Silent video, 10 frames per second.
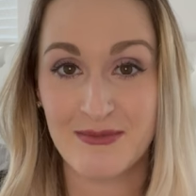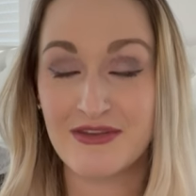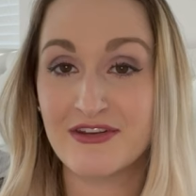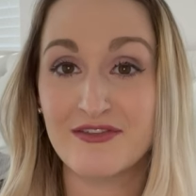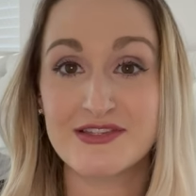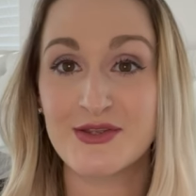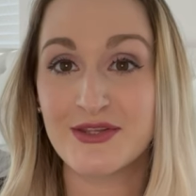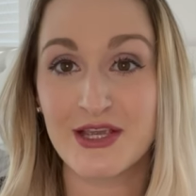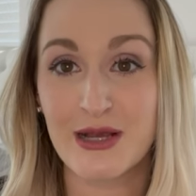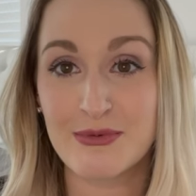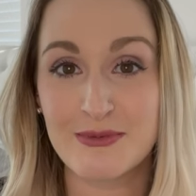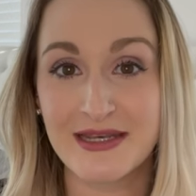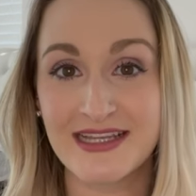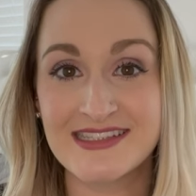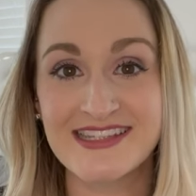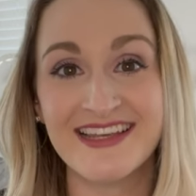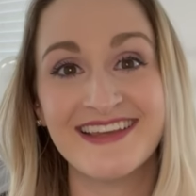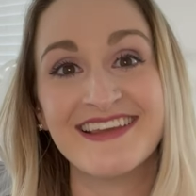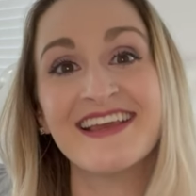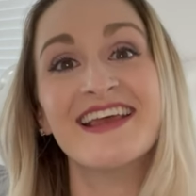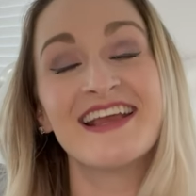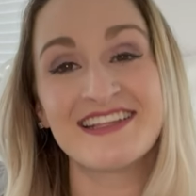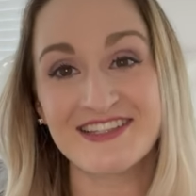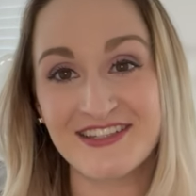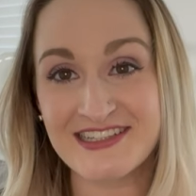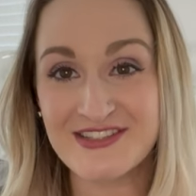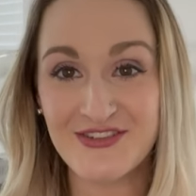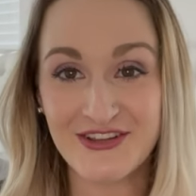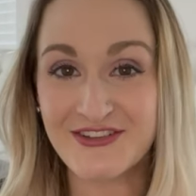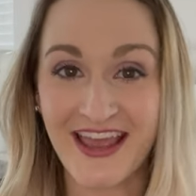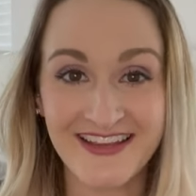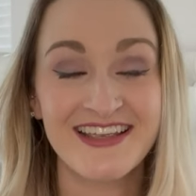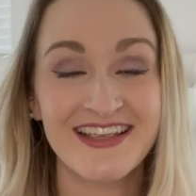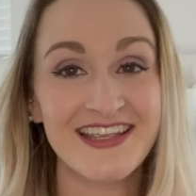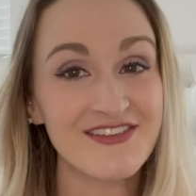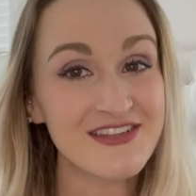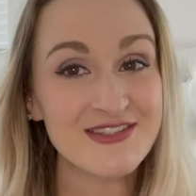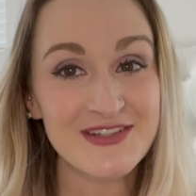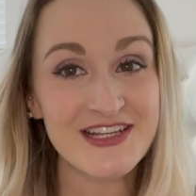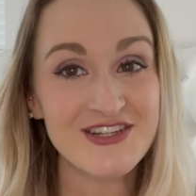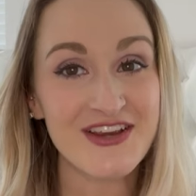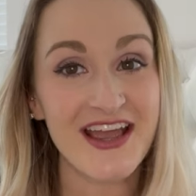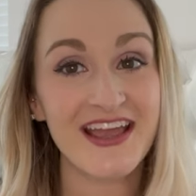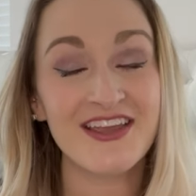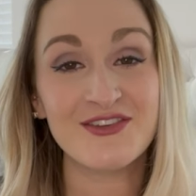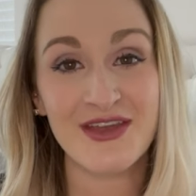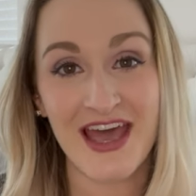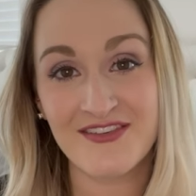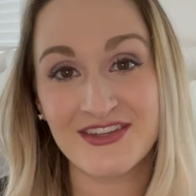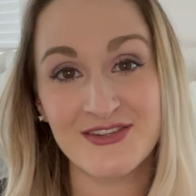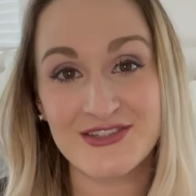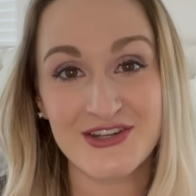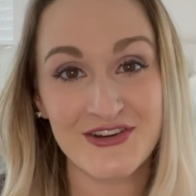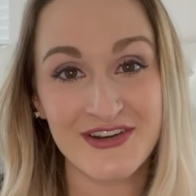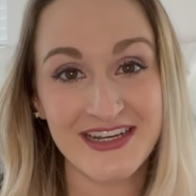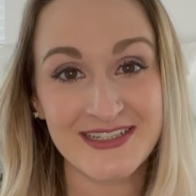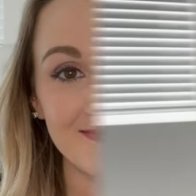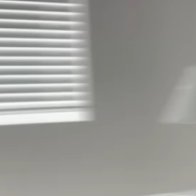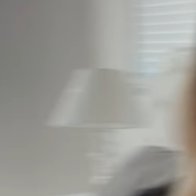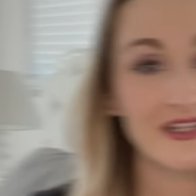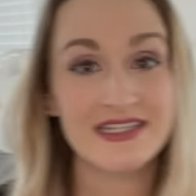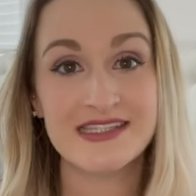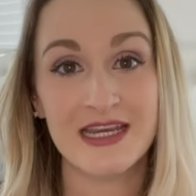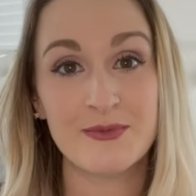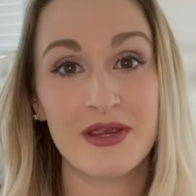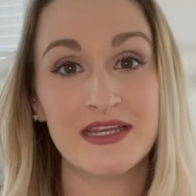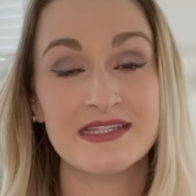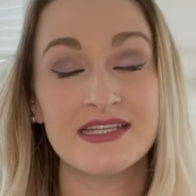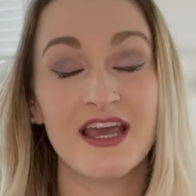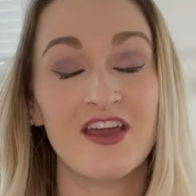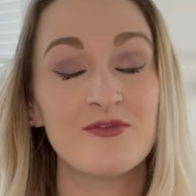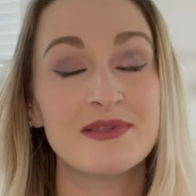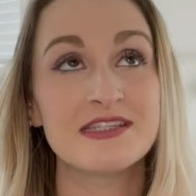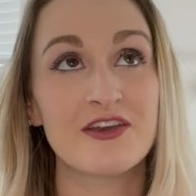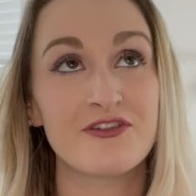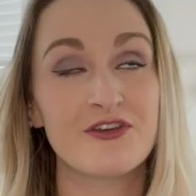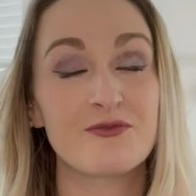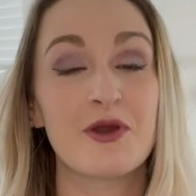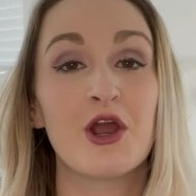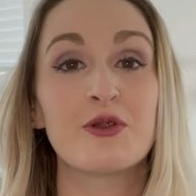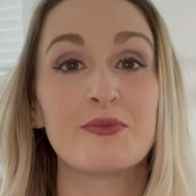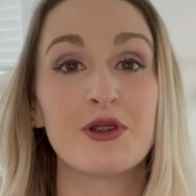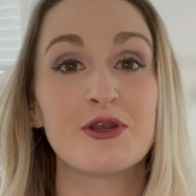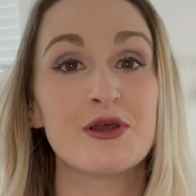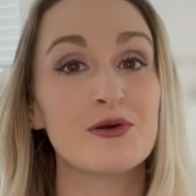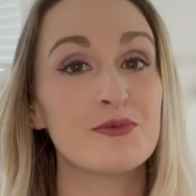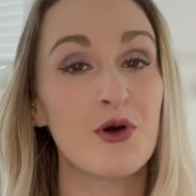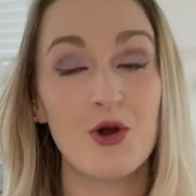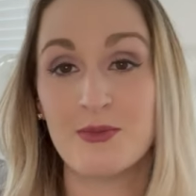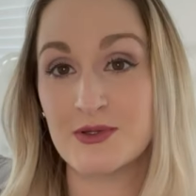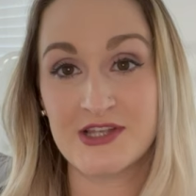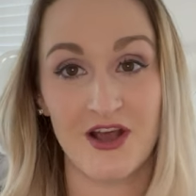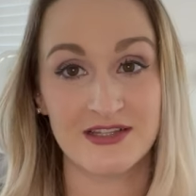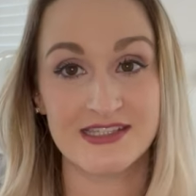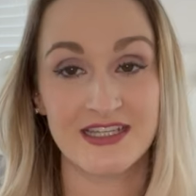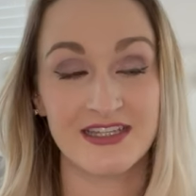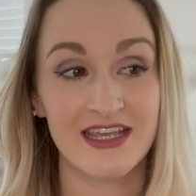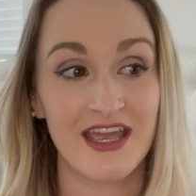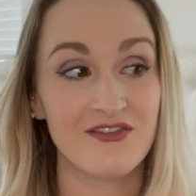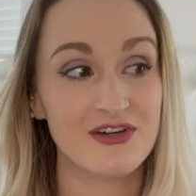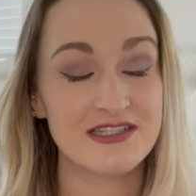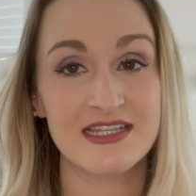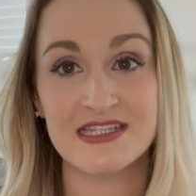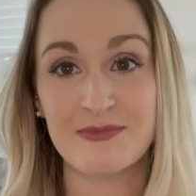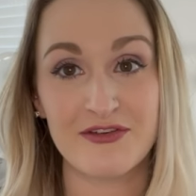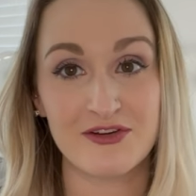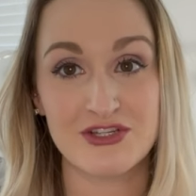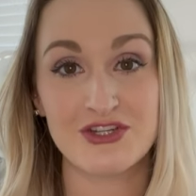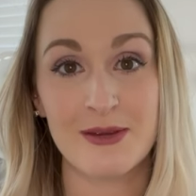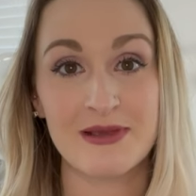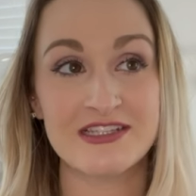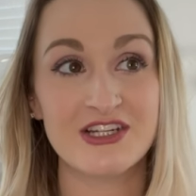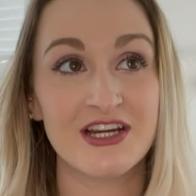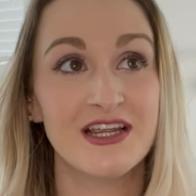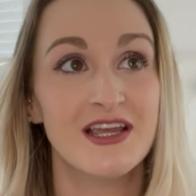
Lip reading: even if it's only a couple minutes, until it gets full again. Give this one a try if you haven't used it already. During this second pregnancy, I've been suffering from heartburn almost constantly ever since my first trimester,